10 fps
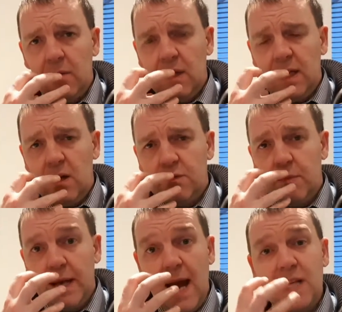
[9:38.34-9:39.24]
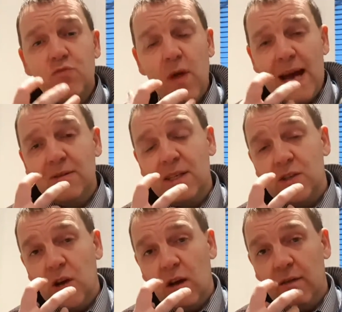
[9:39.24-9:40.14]
it goes from a nice rounded
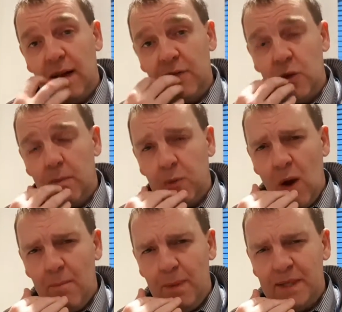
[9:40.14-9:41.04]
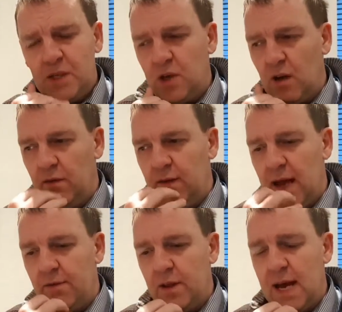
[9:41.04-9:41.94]
chocolate flavour to a quite bitter chocolate
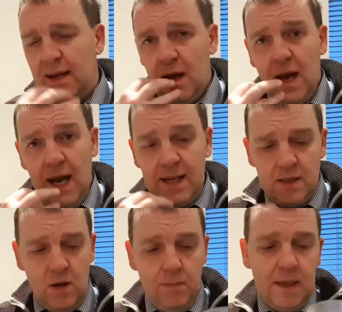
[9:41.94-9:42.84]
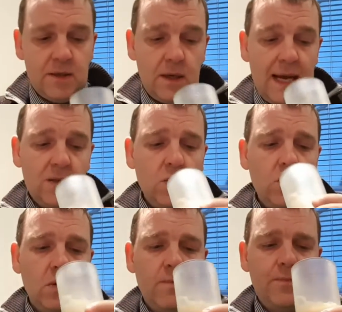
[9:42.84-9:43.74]
flavour at the end. And it's not unpleasant at
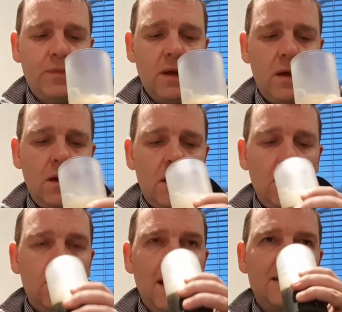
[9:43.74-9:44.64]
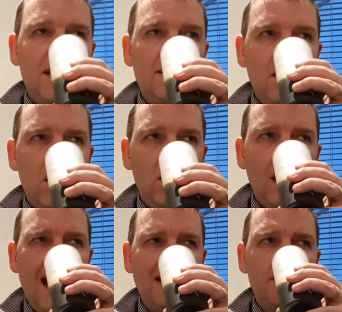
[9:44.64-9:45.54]
all. But it's a lot
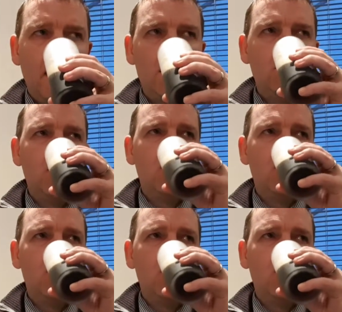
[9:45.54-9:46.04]
lighter.